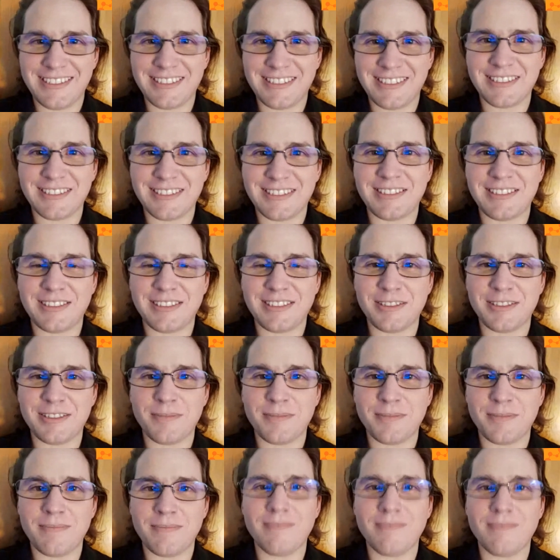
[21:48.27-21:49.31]

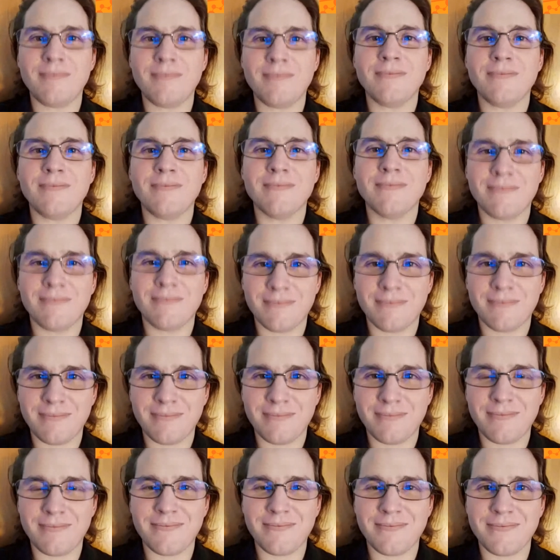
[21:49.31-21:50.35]

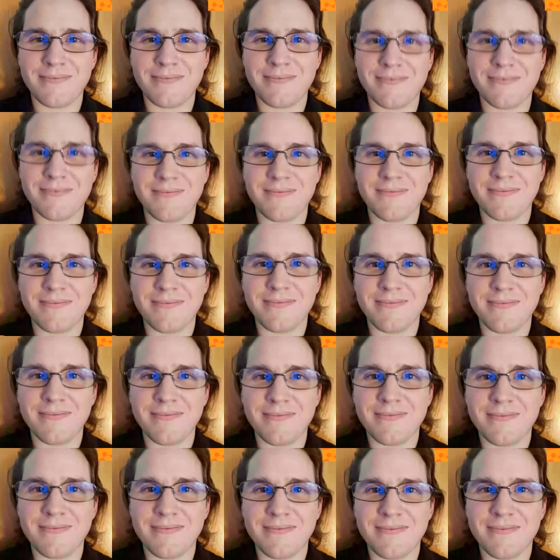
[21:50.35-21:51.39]

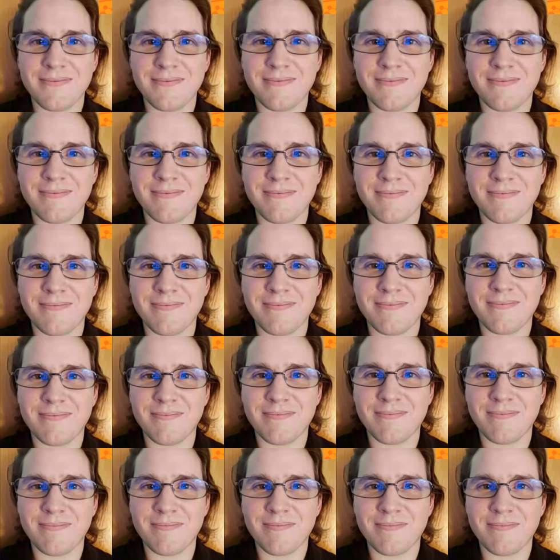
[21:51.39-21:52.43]

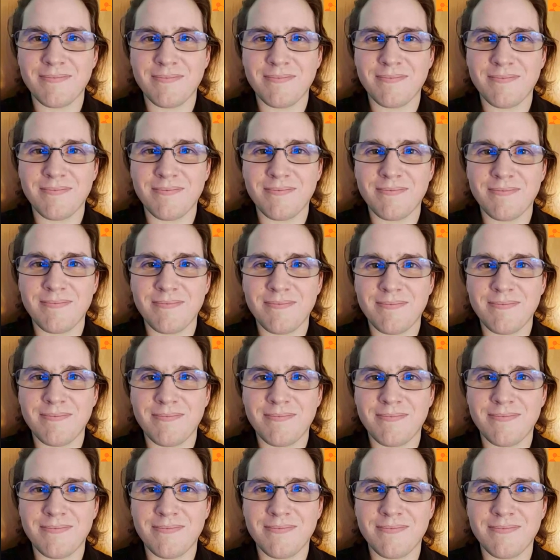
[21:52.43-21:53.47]

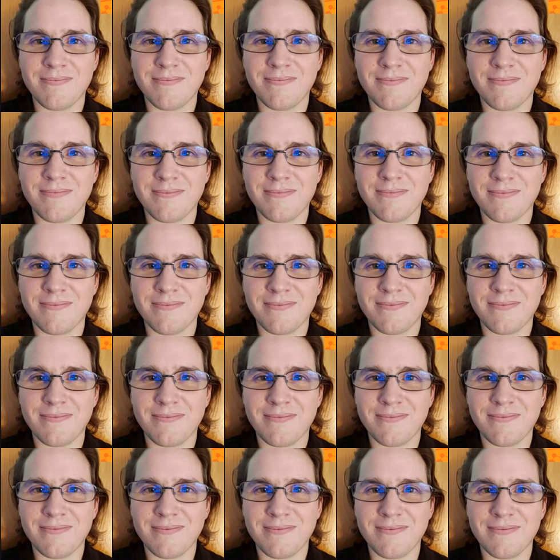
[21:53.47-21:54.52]

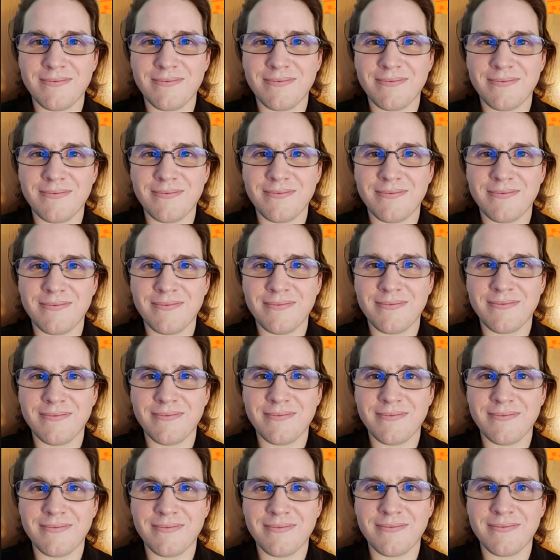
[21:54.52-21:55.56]

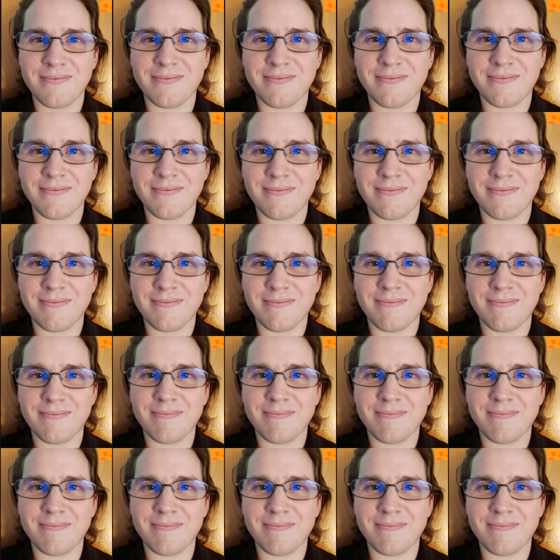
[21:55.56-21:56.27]
(not speaking)